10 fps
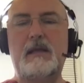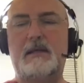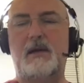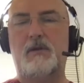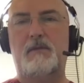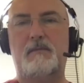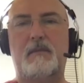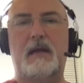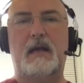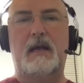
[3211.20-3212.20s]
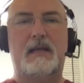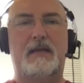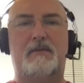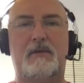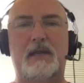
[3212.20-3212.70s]
So I
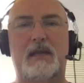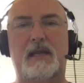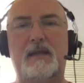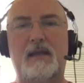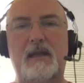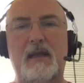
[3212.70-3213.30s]
think really